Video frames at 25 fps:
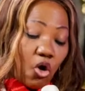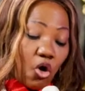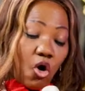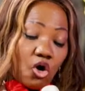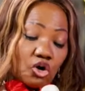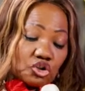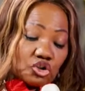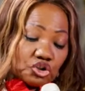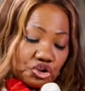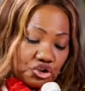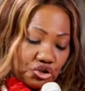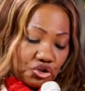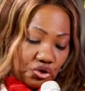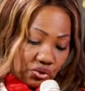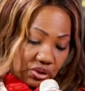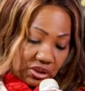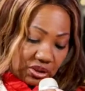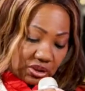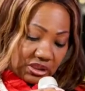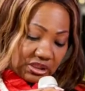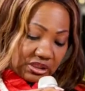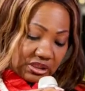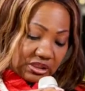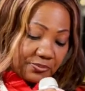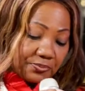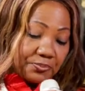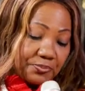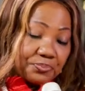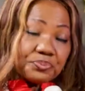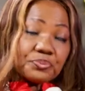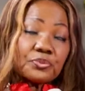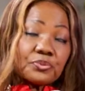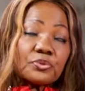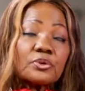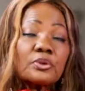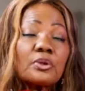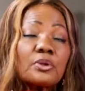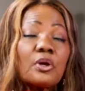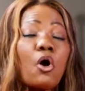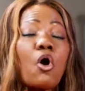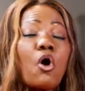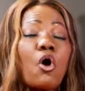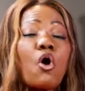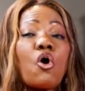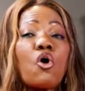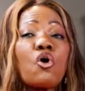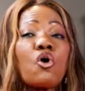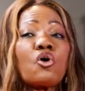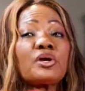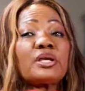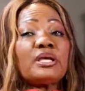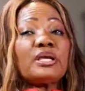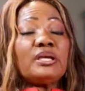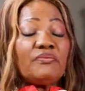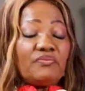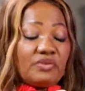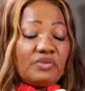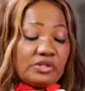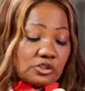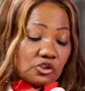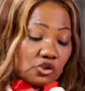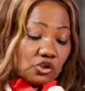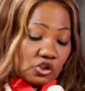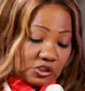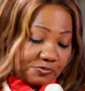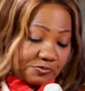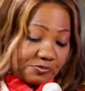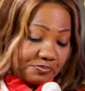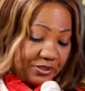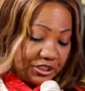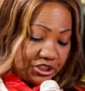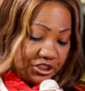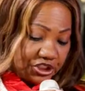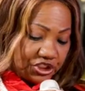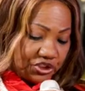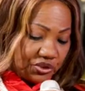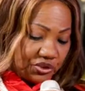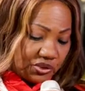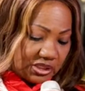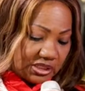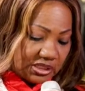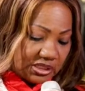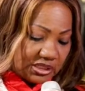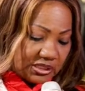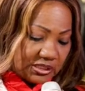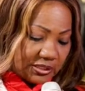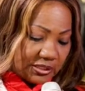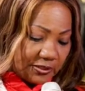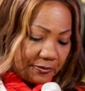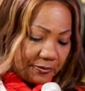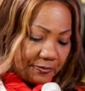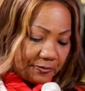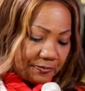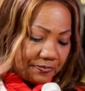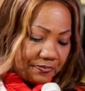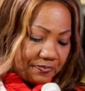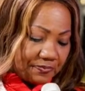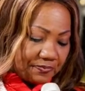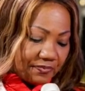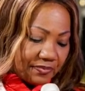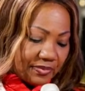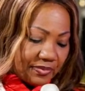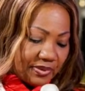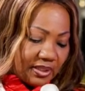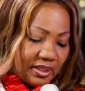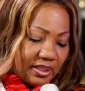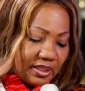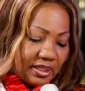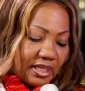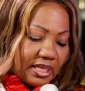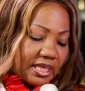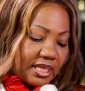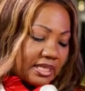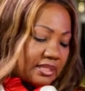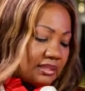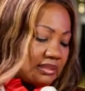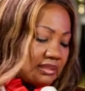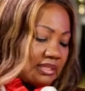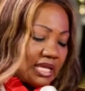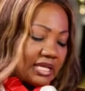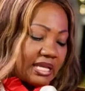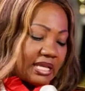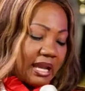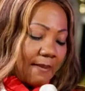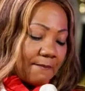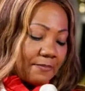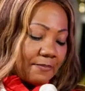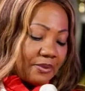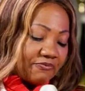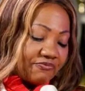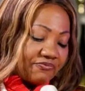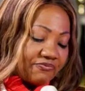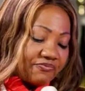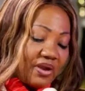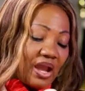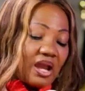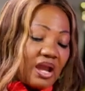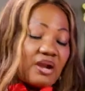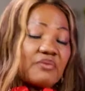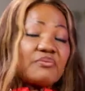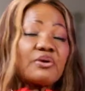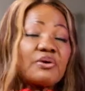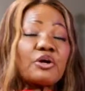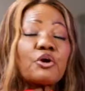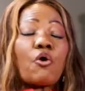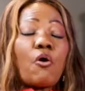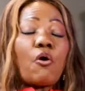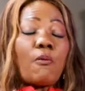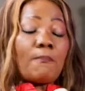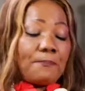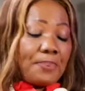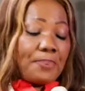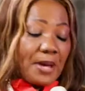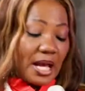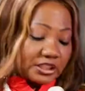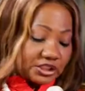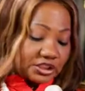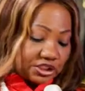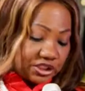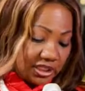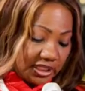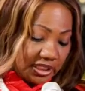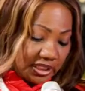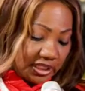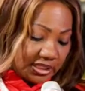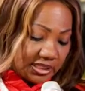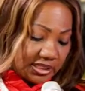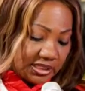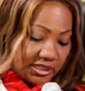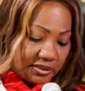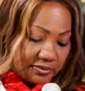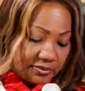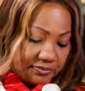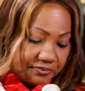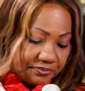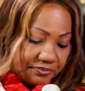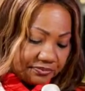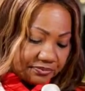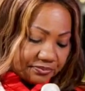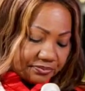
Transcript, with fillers: cautious, or even suspicious. They can be very compassionate